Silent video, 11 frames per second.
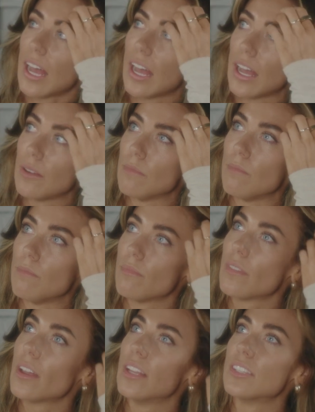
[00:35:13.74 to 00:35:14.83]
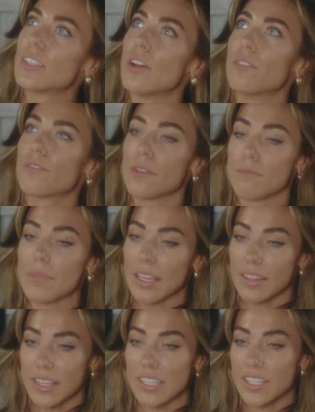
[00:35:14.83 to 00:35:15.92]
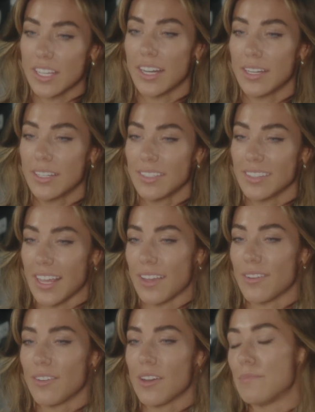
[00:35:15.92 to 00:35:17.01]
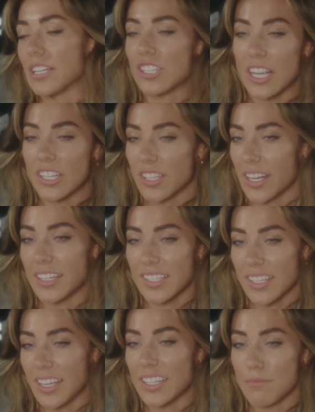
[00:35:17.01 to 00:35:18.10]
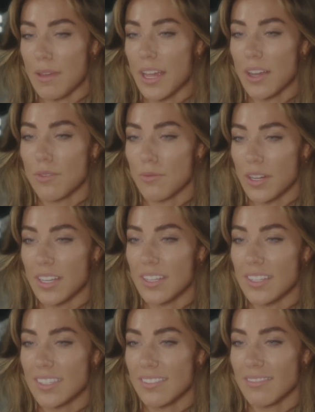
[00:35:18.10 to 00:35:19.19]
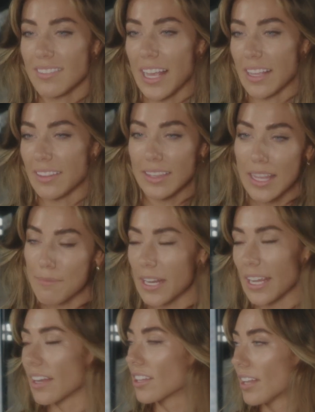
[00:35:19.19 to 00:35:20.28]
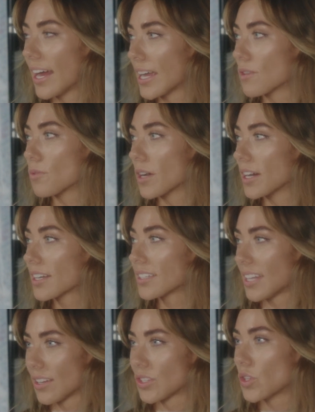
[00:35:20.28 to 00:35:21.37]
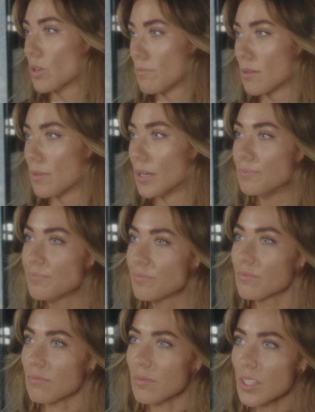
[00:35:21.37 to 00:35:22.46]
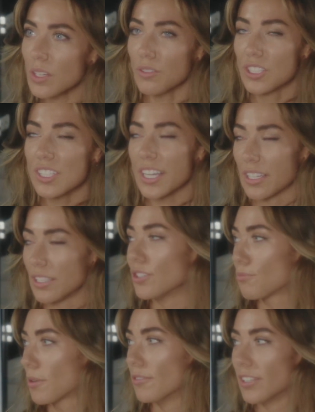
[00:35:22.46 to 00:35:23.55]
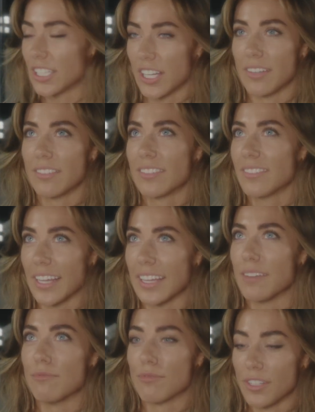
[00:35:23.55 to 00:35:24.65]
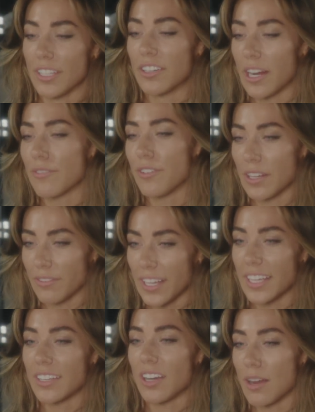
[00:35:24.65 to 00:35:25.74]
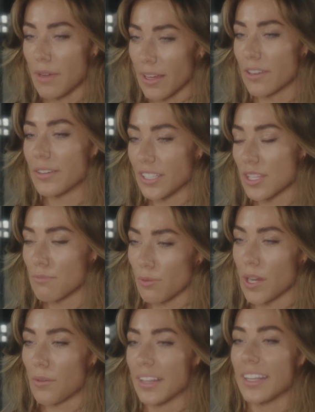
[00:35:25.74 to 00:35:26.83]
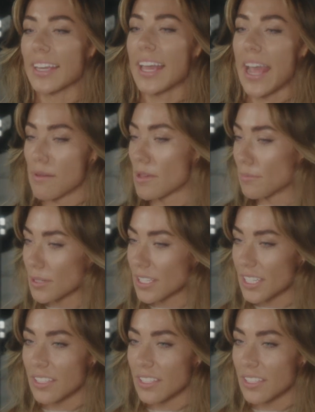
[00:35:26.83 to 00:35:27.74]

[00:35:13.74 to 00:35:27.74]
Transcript: And so for me this year, like a big change that I decided to make was like limiting client work down to a minimum, which is like a huge privilege. I like am really grateful I've like gotten my career to the point where I like am able to